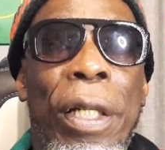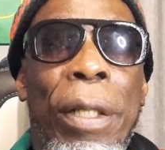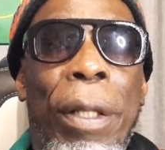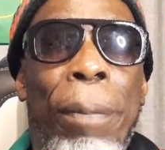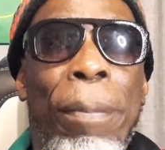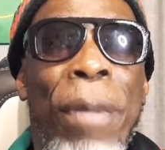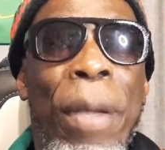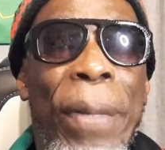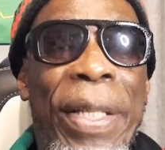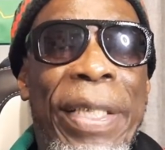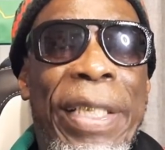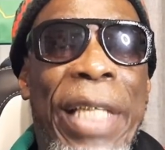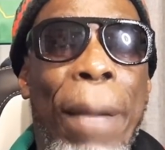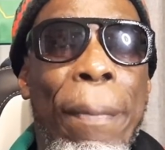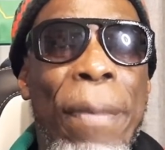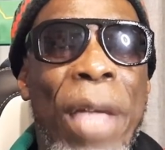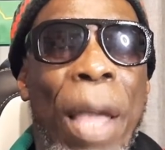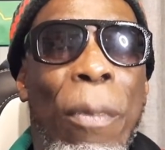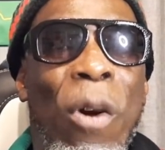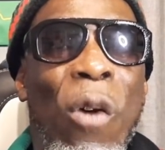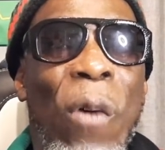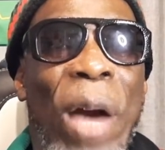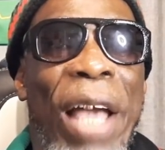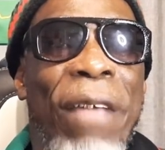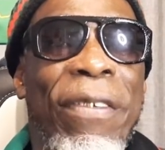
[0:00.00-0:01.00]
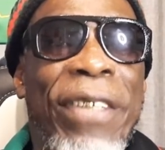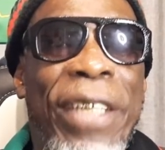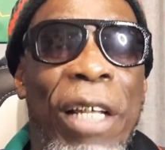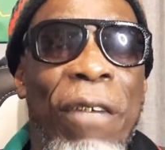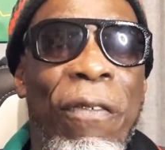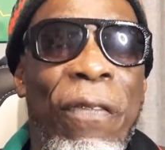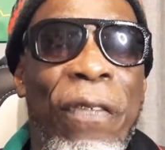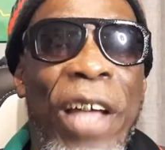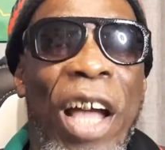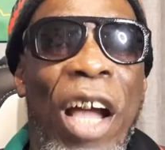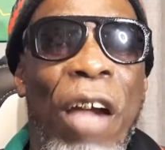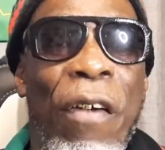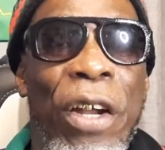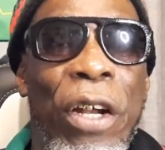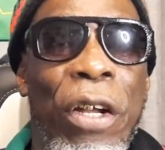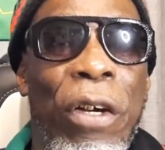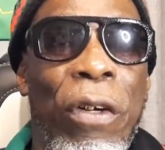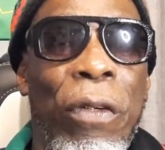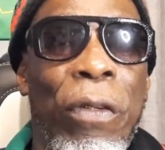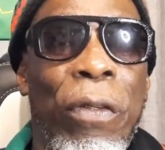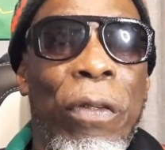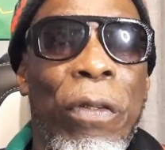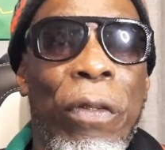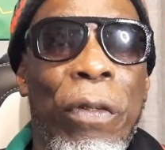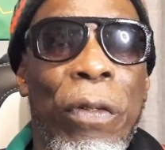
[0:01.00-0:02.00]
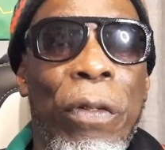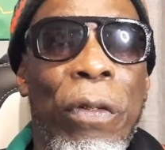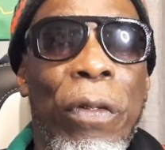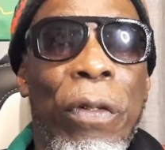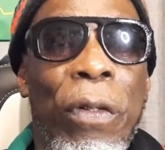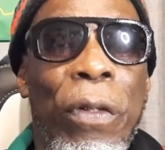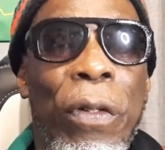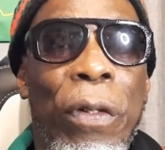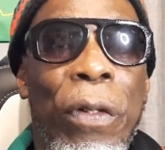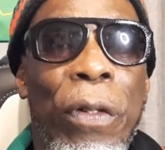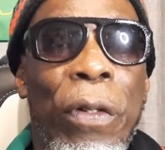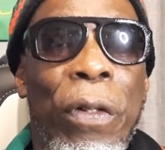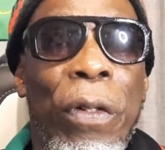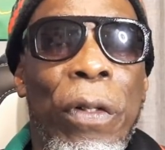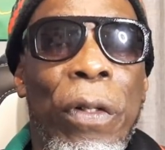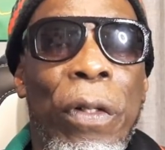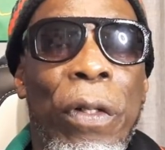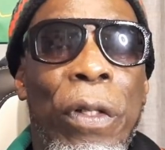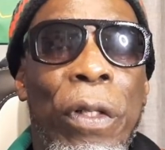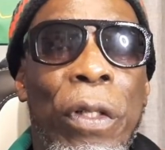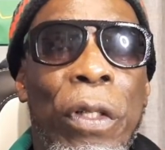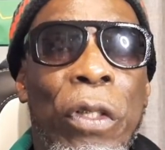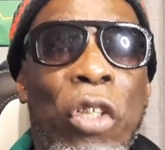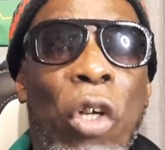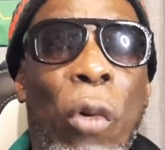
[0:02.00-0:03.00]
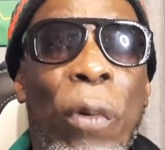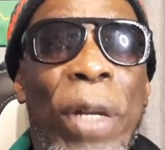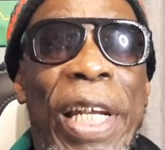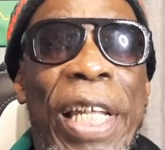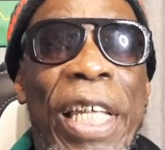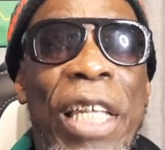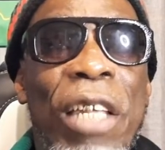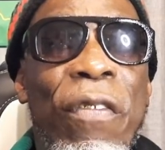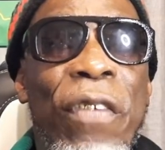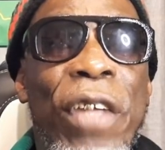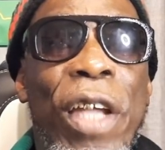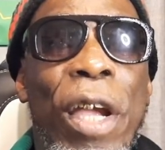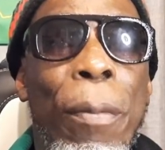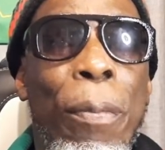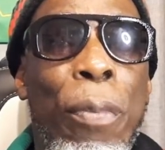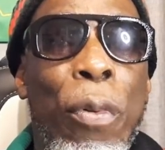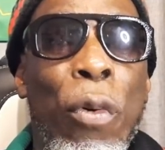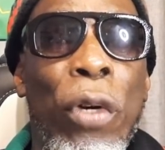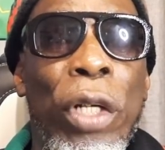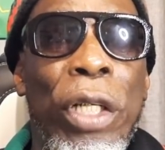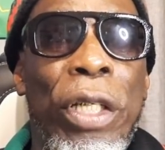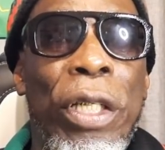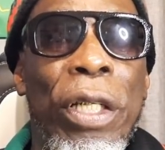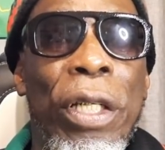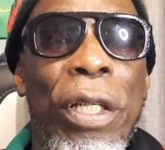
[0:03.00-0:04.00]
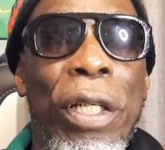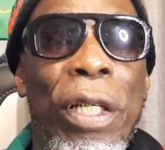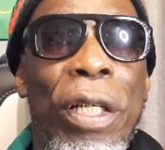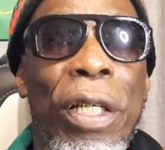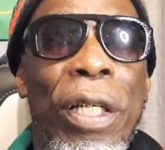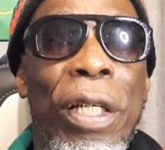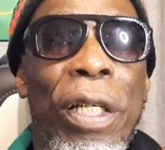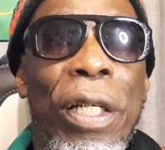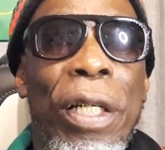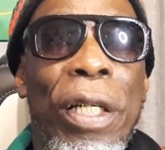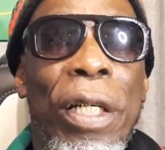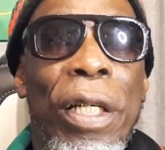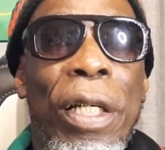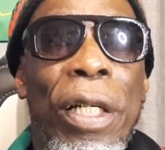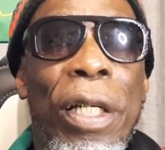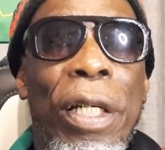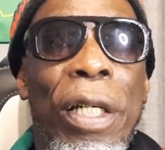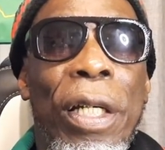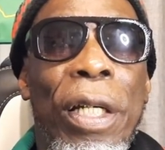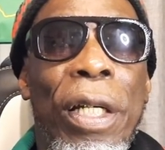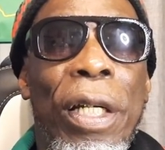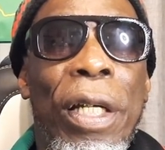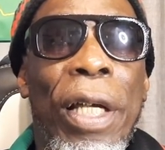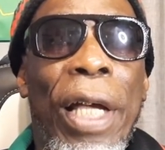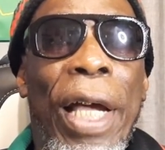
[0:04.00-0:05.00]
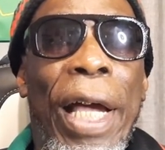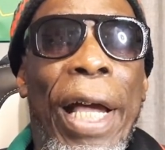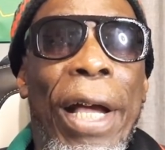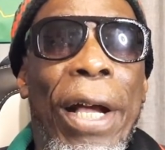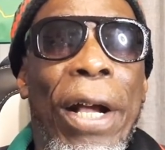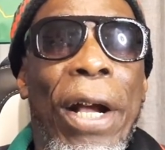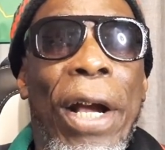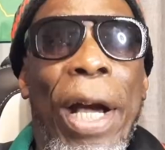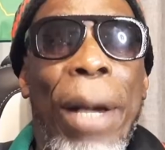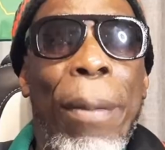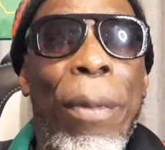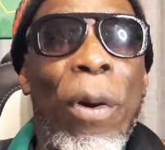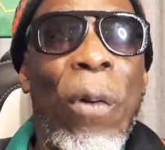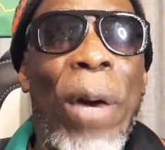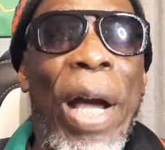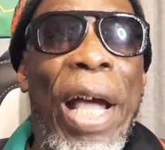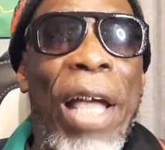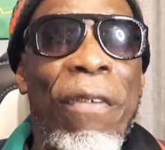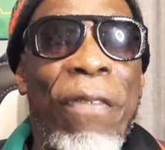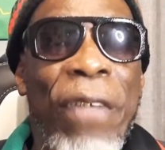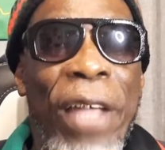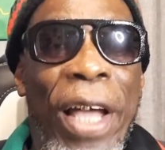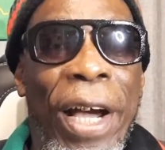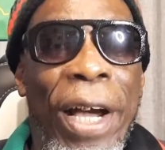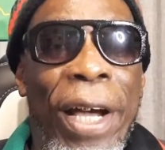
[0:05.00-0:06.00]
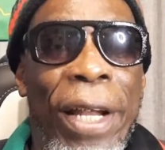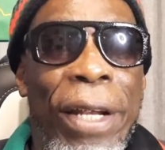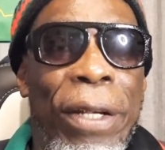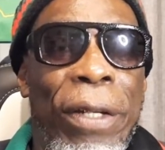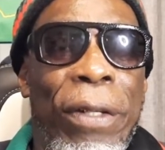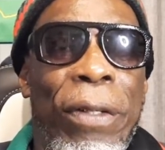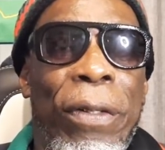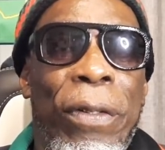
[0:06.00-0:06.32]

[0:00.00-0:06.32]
Remember, say me and my wife send for her, you know. So we leave airport and go to my wife yard.